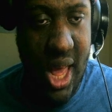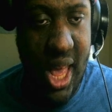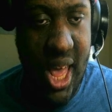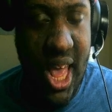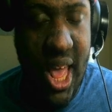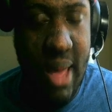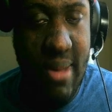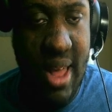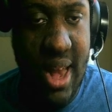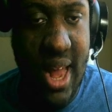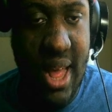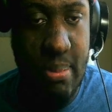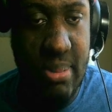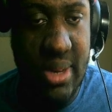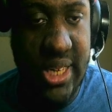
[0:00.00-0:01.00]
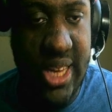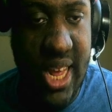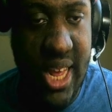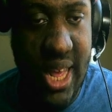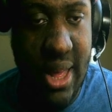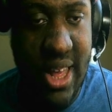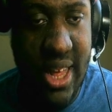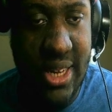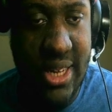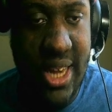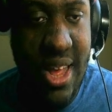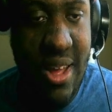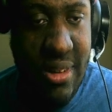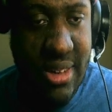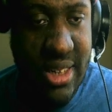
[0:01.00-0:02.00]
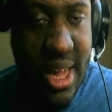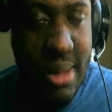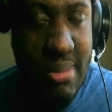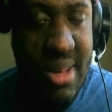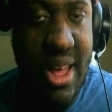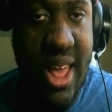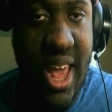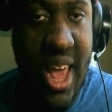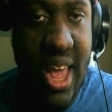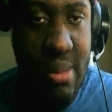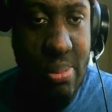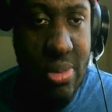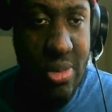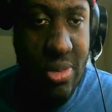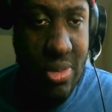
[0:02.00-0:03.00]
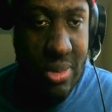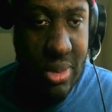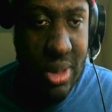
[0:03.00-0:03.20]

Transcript: Am I not mistaken? Because they always come out in April,